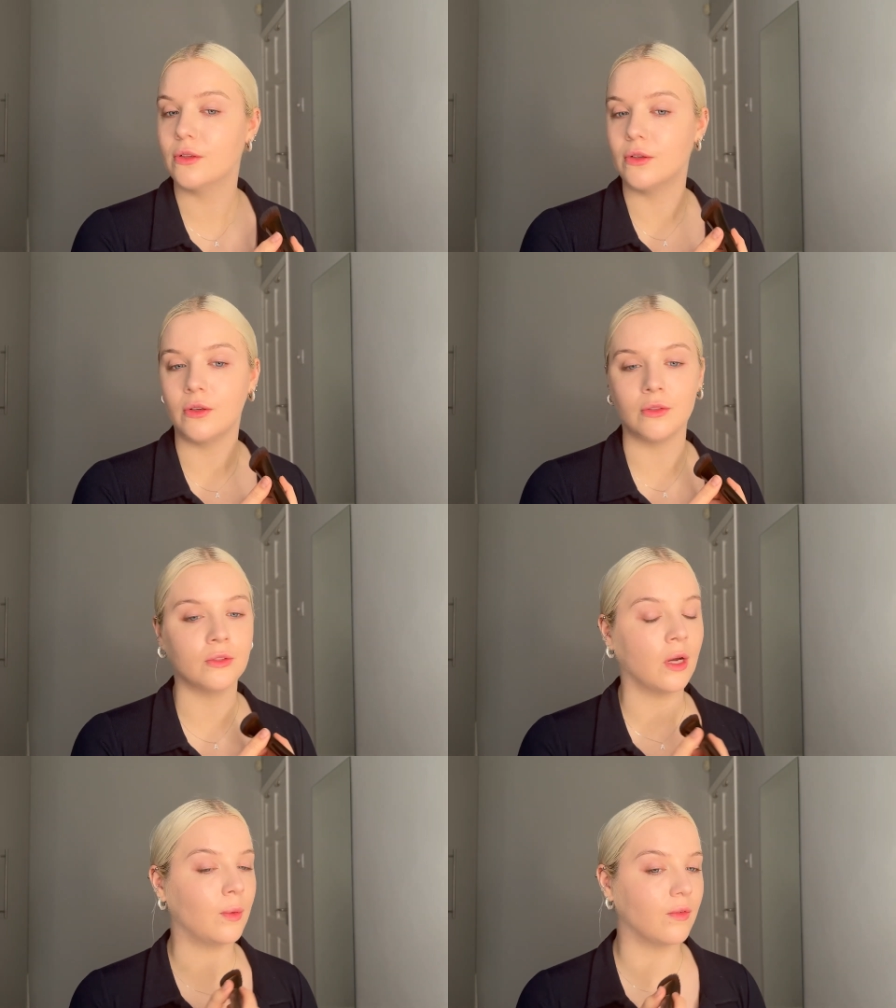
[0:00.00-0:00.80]
on
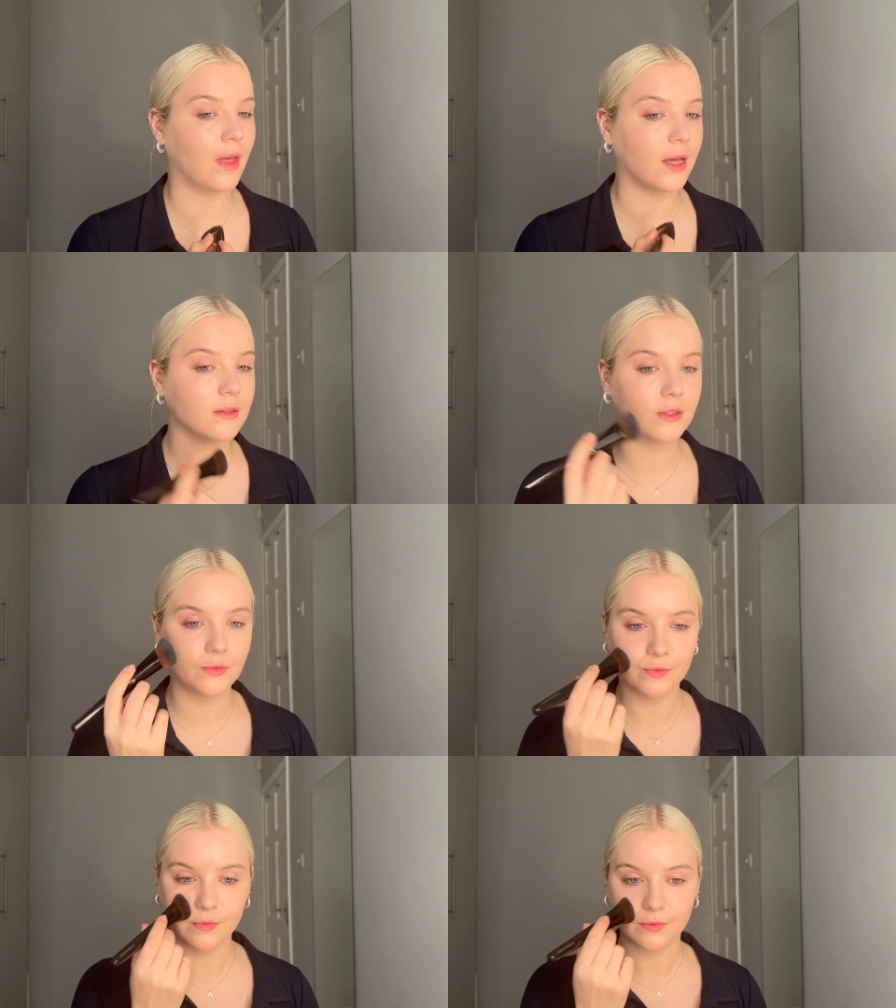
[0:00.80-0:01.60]
top of that.
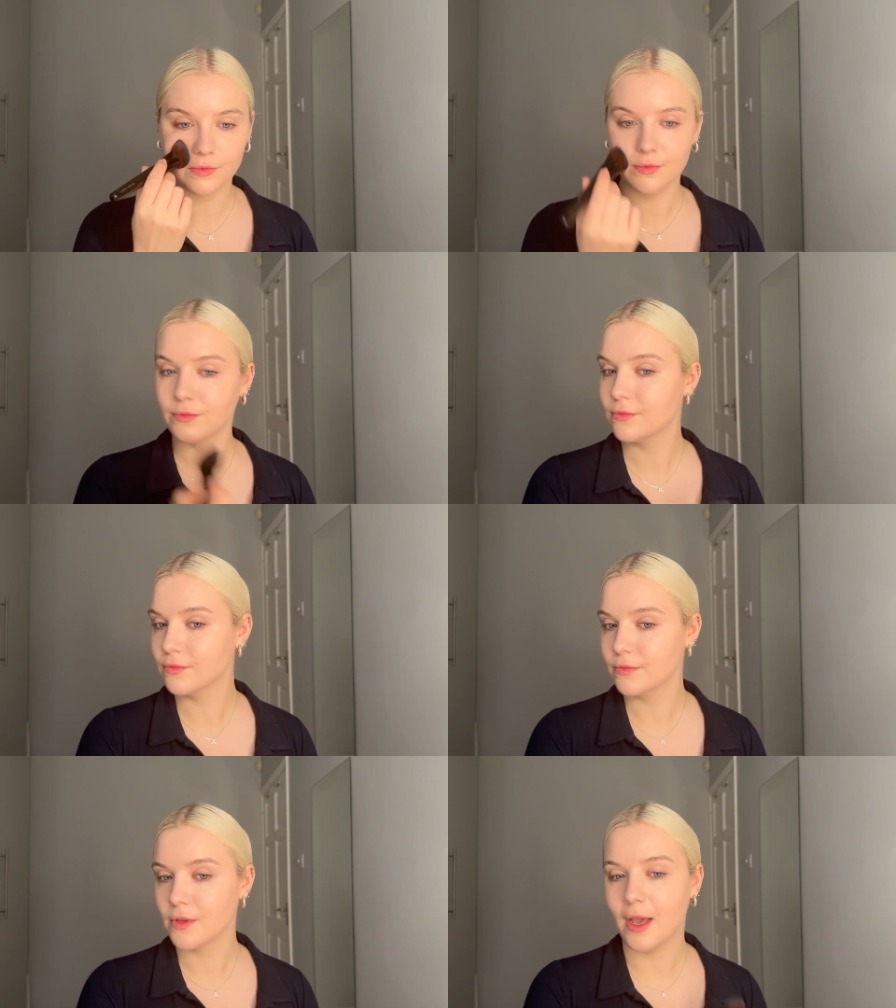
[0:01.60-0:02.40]

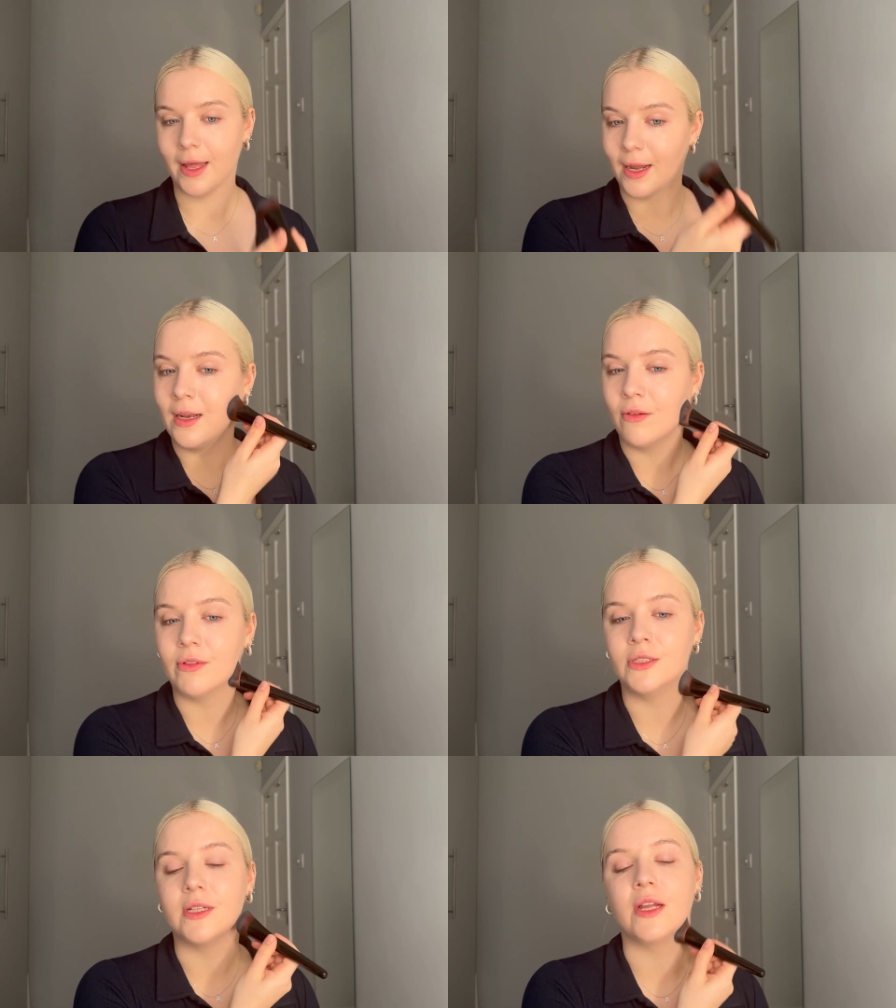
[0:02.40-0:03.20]
And I love
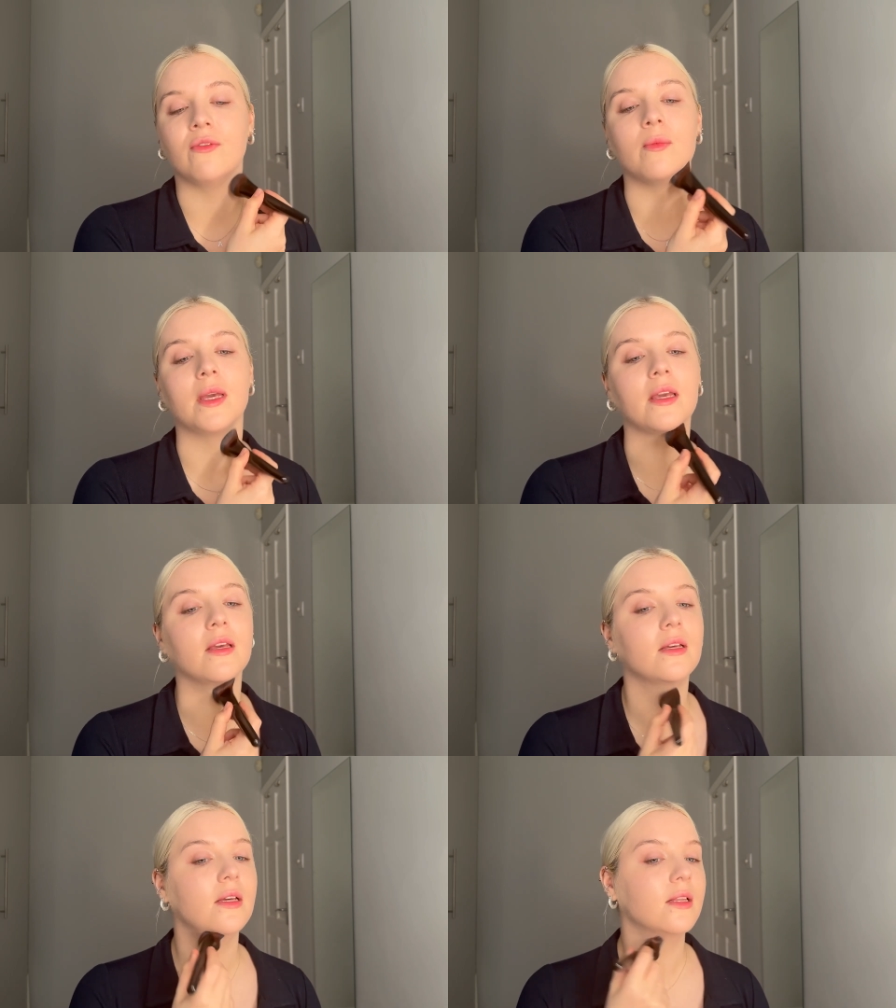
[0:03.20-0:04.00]
this shade for me.
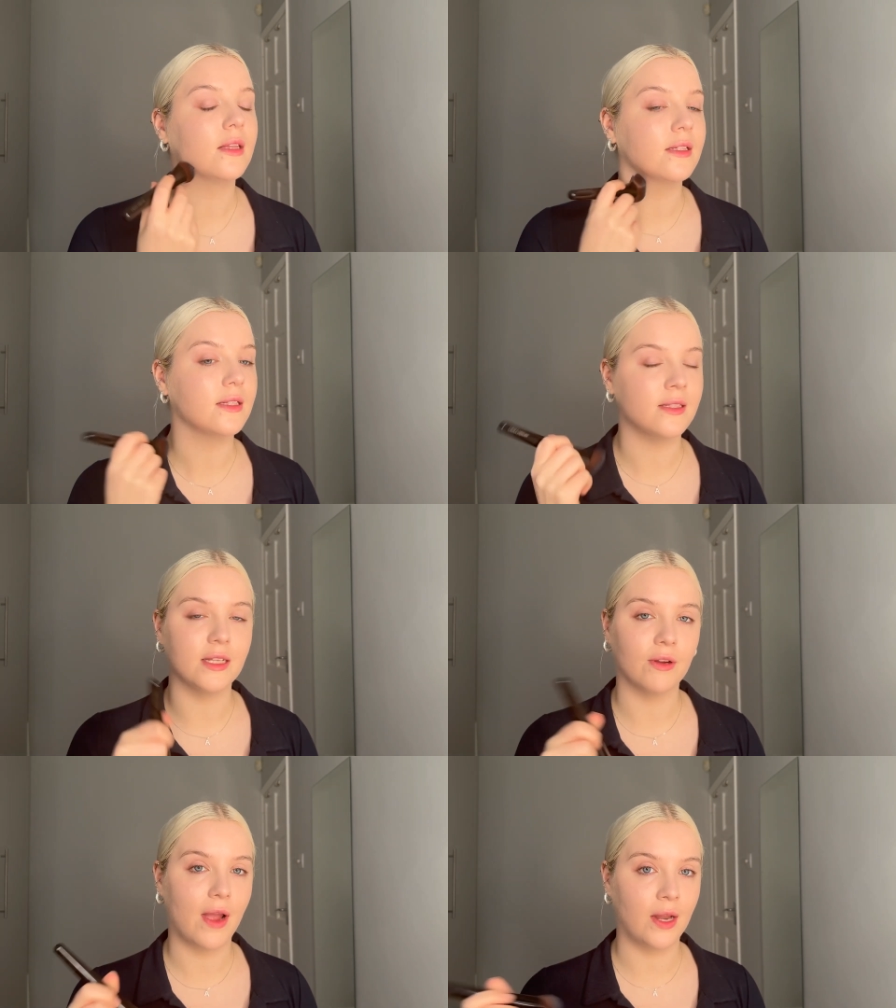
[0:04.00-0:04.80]
This is
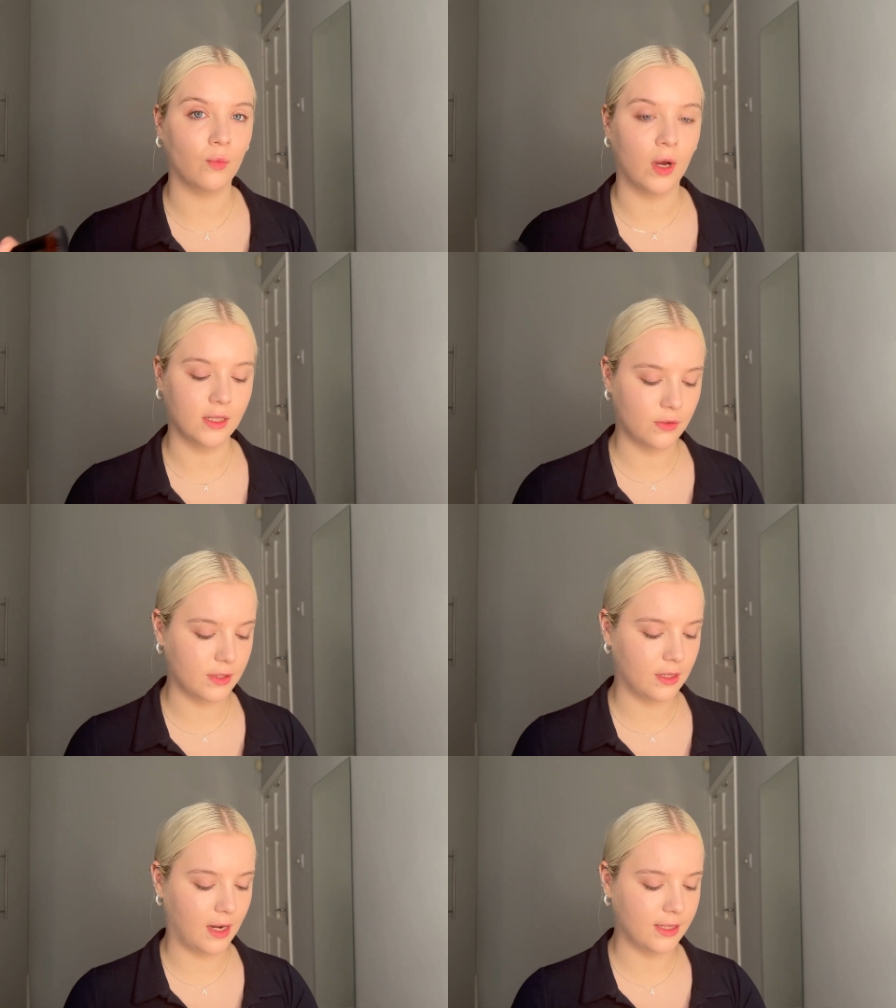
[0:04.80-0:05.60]
0N1, so it's
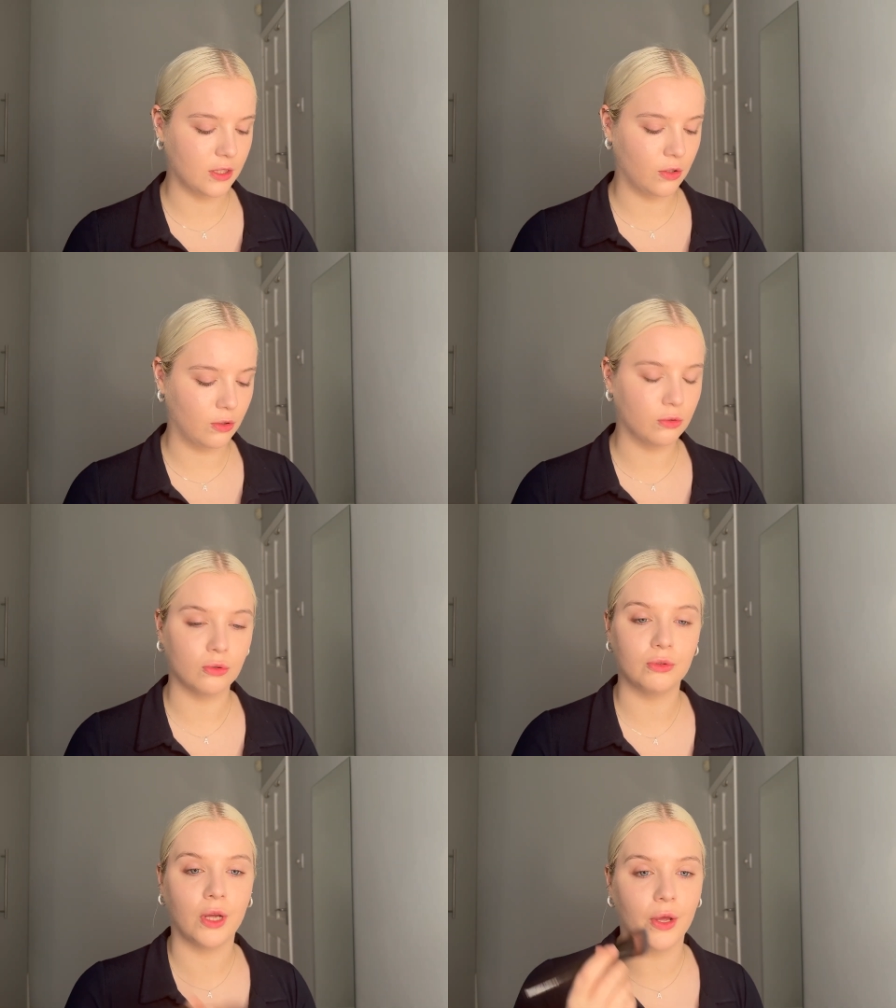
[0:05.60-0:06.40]
a nice
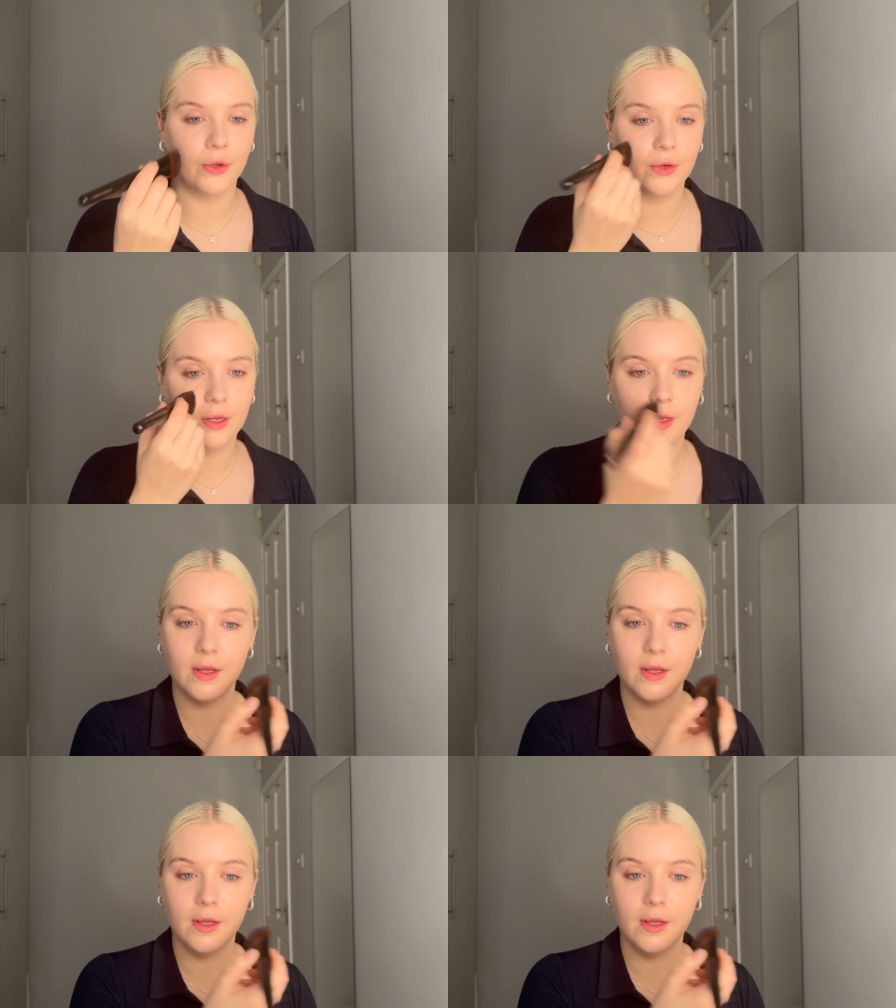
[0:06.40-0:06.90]
neutral tone.